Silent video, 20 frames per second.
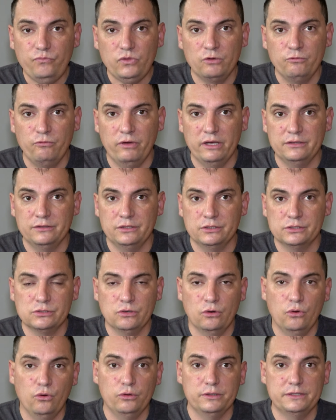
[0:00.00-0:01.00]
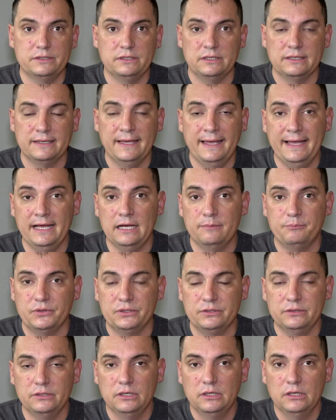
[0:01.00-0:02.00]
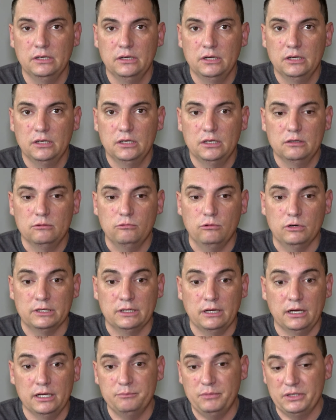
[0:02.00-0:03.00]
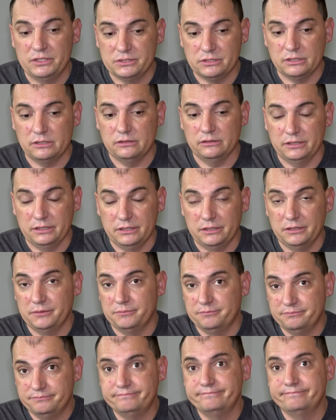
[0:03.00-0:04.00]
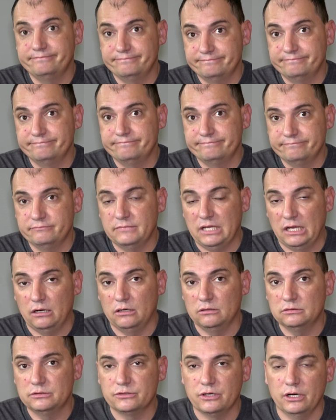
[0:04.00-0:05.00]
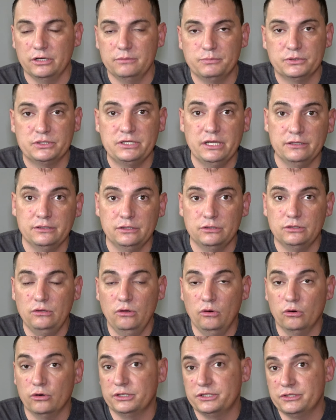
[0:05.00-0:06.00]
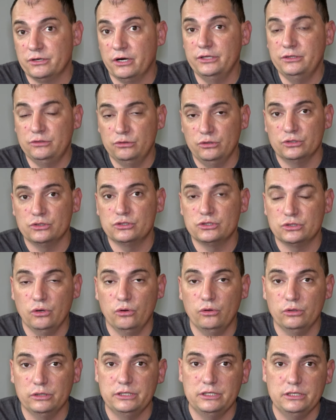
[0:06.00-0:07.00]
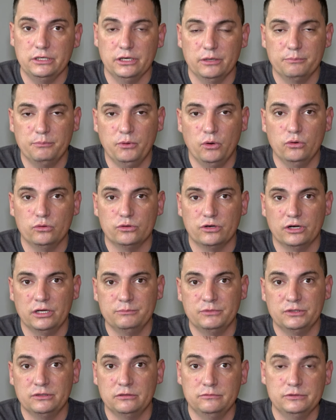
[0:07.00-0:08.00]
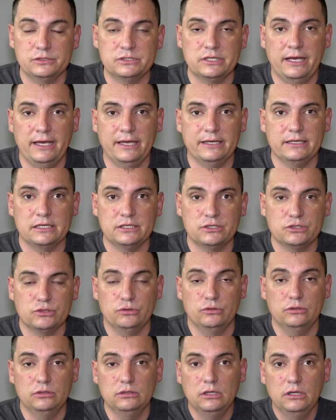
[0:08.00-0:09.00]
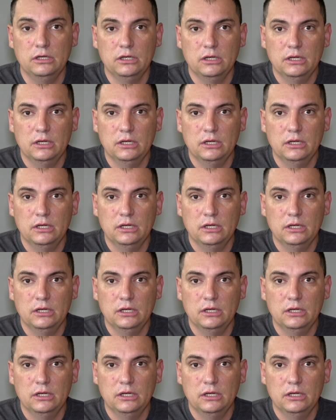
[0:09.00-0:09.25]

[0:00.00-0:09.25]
Then this whole thing happened, when I basically, you know, tried to install the program, and it was a hacking tool.